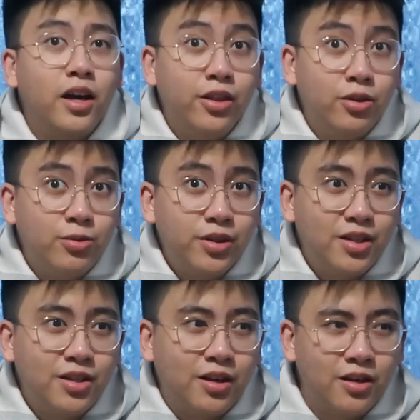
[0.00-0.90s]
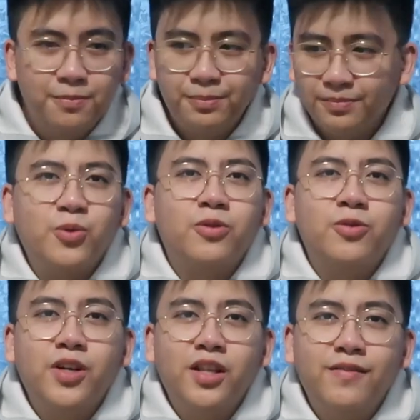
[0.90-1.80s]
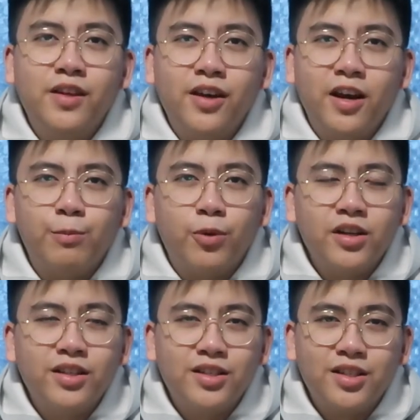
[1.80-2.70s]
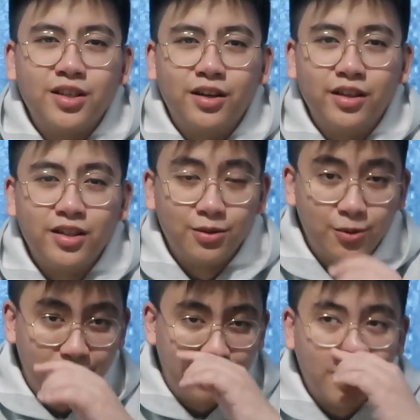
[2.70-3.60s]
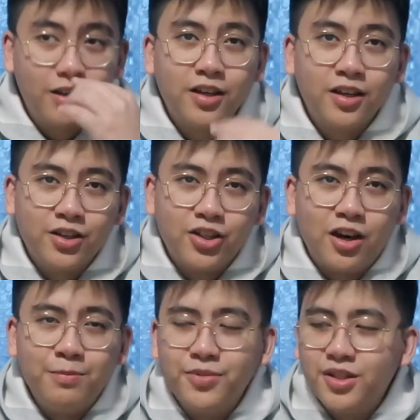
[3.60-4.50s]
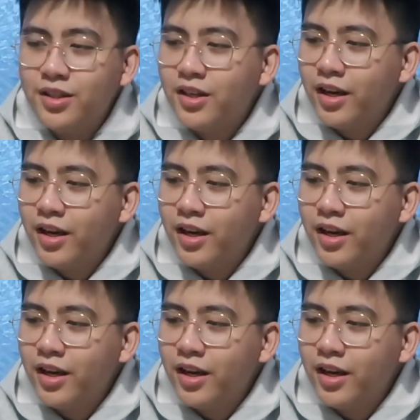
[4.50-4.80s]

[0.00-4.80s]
I didn't know what these are, but when we were leaving the airport, I just saw these in one of the shops.